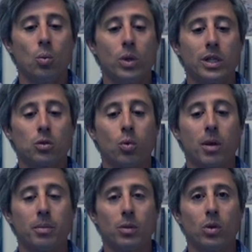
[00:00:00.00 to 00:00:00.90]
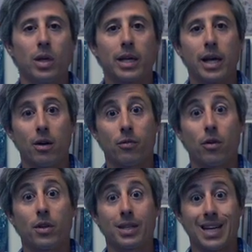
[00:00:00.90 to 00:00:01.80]
we just want to be really careful
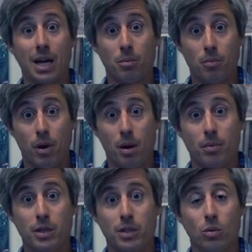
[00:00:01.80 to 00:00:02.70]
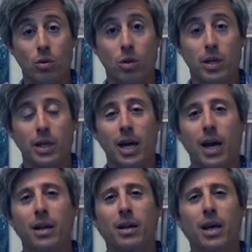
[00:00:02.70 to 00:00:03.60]
on the type of properties that we're looking
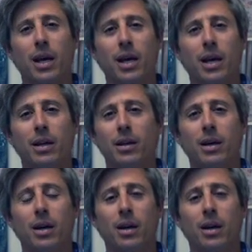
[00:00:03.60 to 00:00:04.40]
at, and